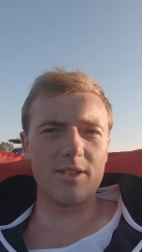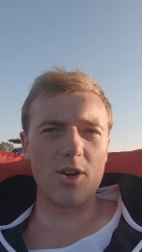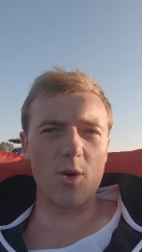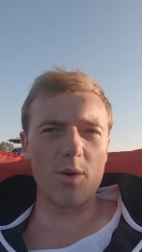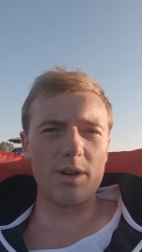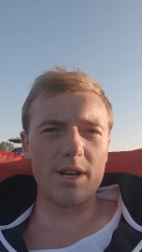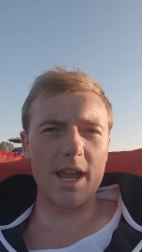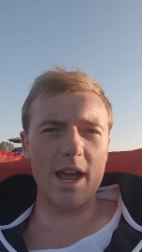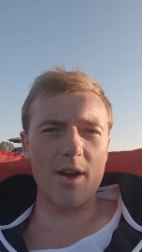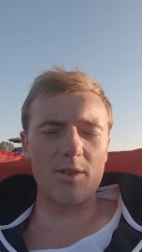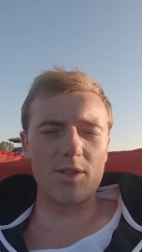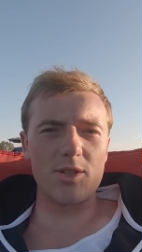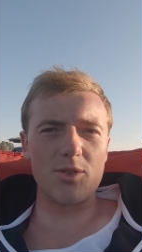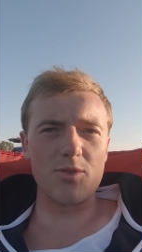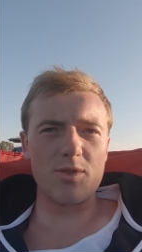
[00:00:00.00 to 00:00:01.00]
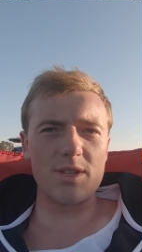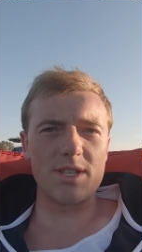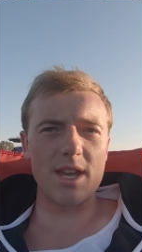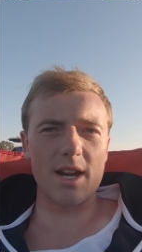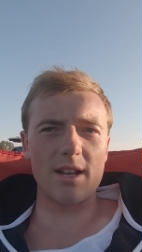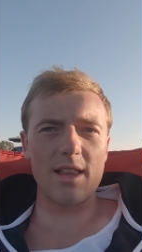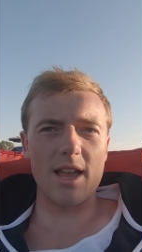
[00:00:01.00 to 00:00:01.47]
going down to the
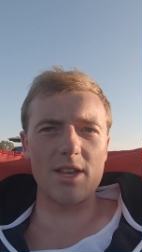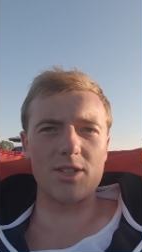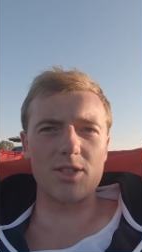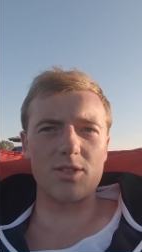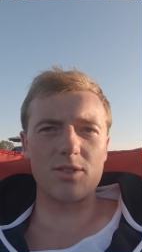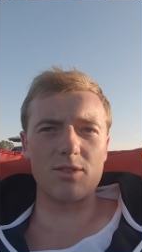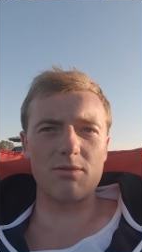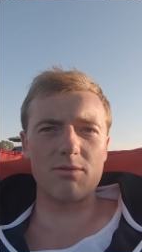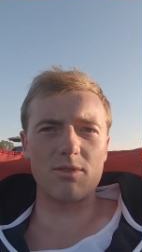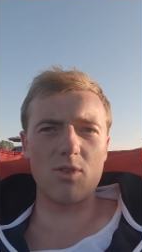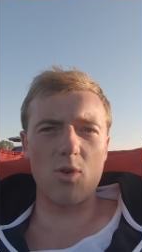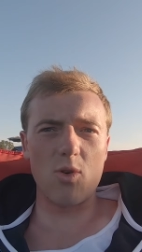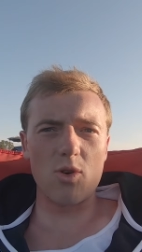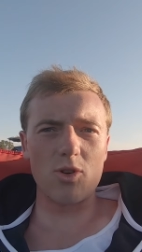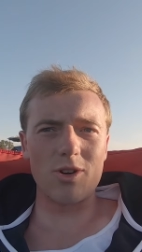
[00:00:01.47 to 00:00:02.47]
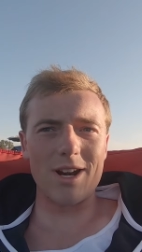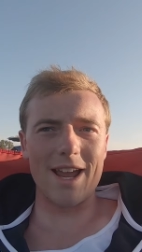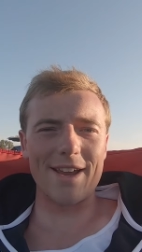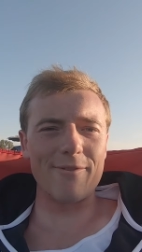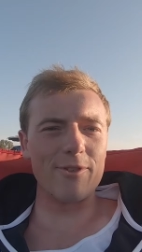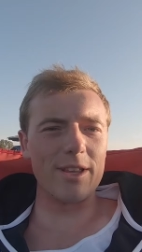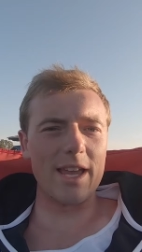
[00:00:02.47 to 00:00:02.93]
second last corner, and I
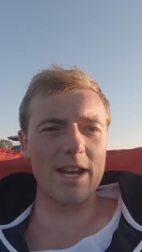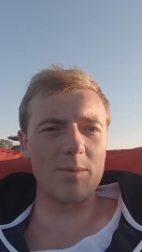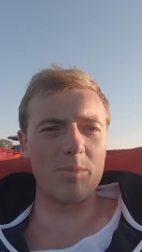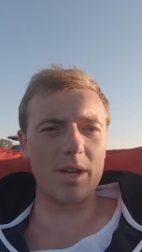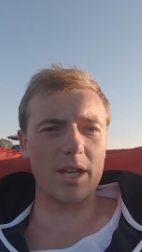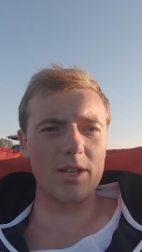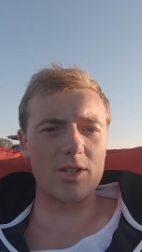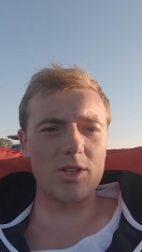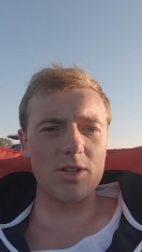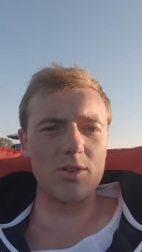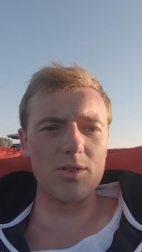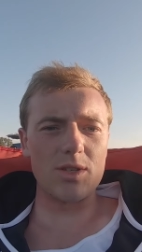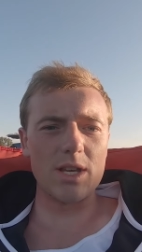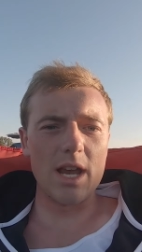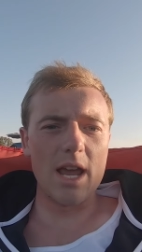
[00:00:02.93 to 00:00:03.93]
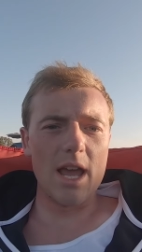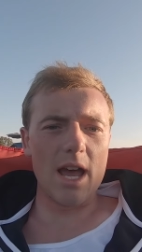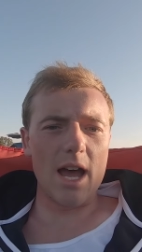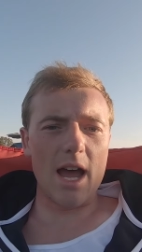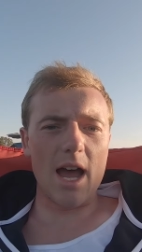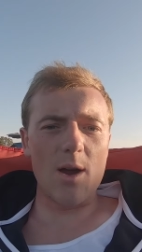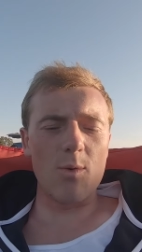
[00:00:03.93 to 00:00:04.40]
really had to pick and choose.
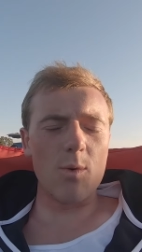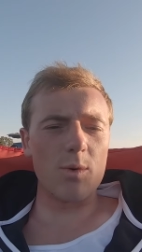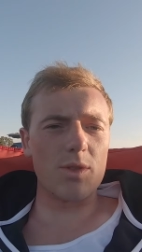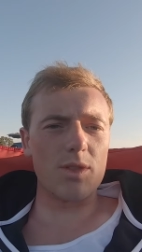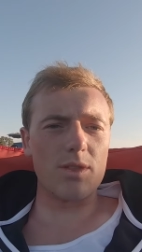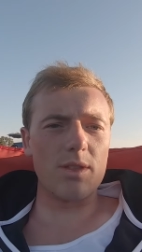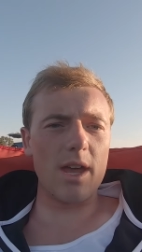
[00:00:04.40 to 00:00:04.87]
Uh, I went with